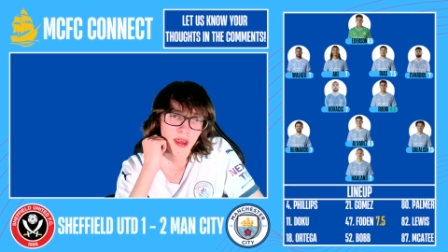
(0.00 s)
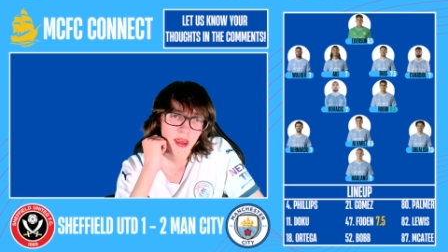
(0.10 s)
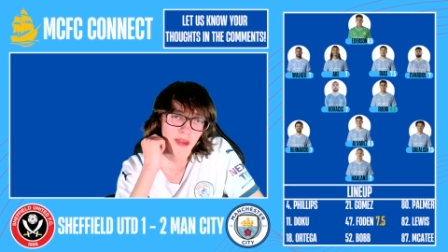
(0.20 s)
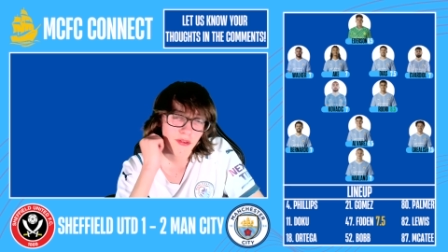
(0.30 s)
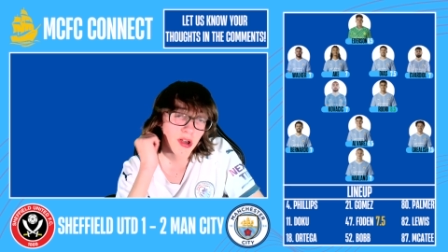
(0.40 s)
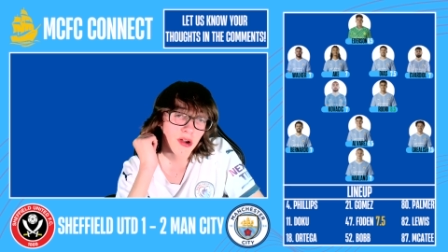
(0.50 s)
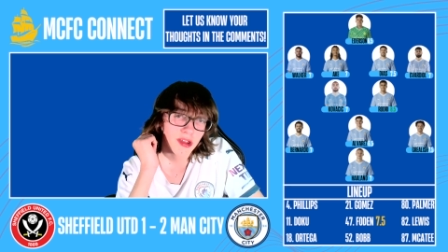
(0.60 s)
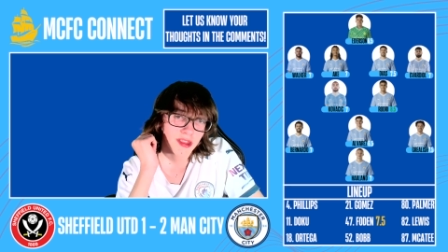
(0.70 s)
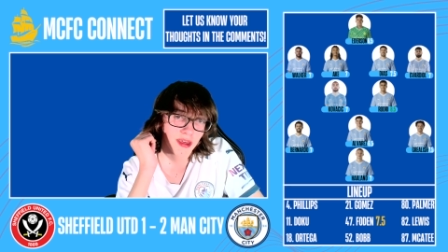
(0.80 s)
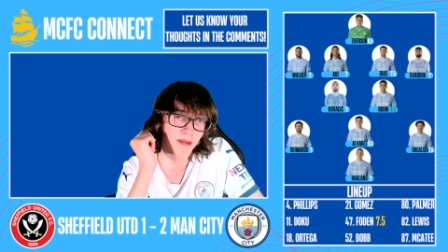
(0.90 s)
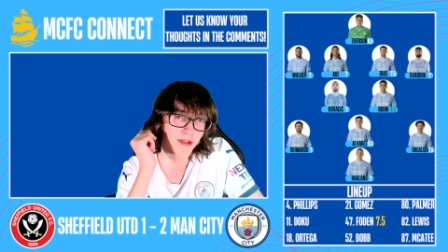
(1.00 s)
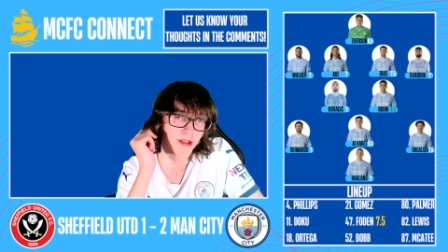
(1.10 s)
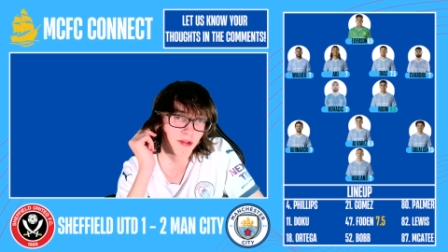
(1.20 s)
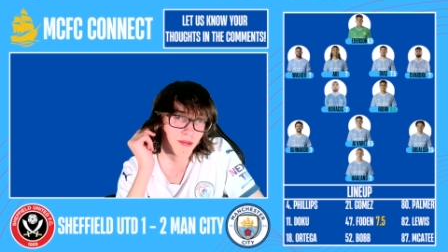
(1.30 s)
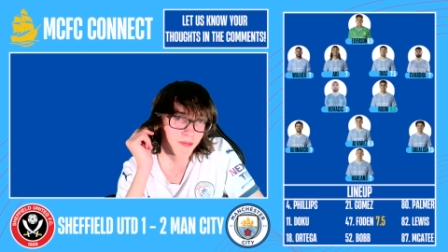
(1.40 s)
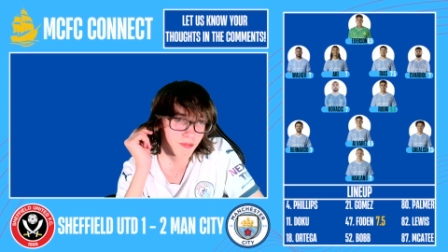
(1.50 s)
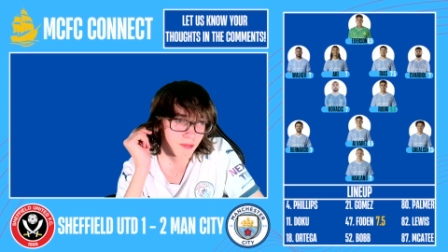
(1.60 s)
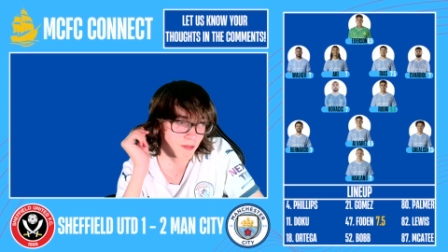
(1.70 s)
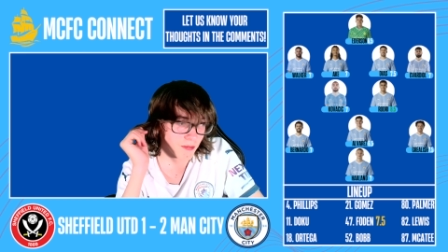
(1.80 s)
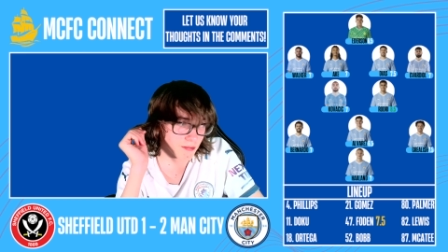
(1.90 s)
if you've got any tips to
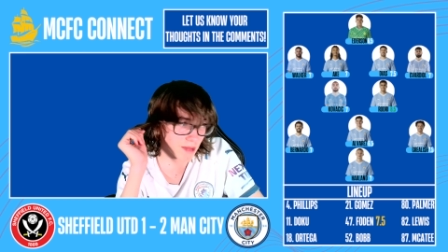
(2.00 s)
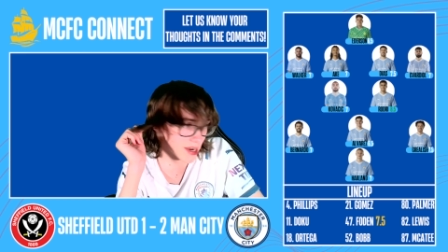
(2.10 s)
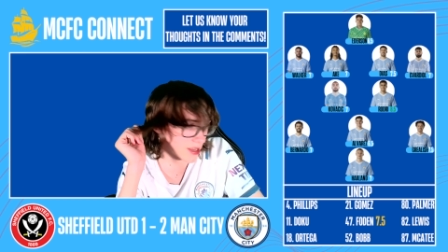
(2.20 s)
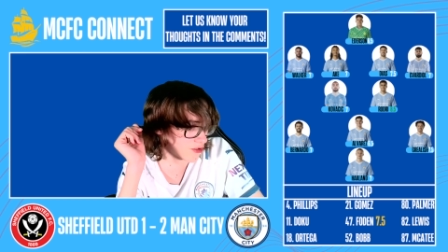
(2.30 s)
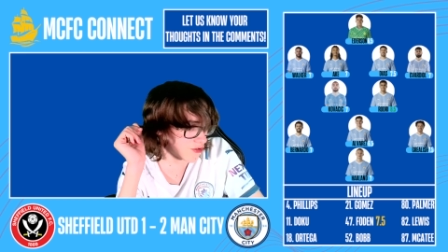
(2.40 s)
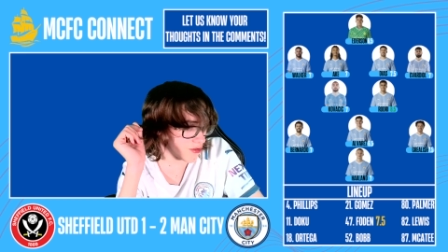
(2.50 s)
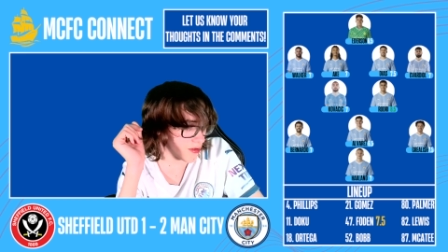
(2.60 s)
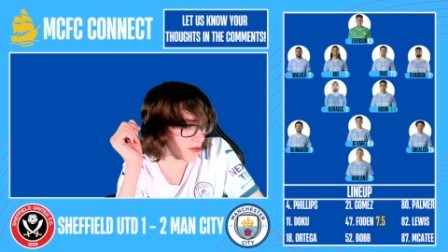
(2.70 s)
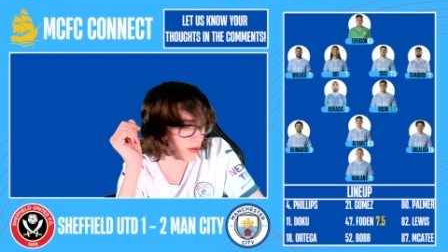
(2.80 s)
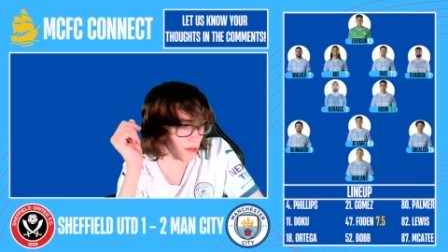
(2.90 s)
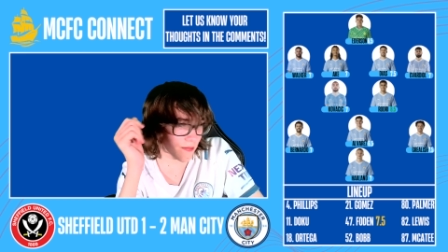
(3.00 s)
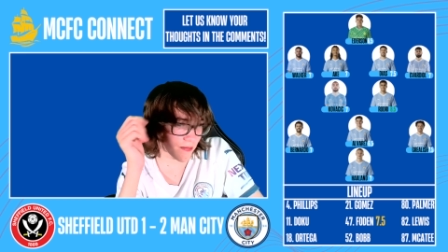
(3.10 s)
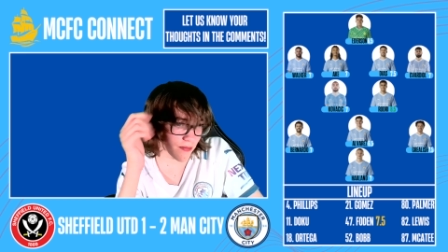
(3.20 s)
manage and to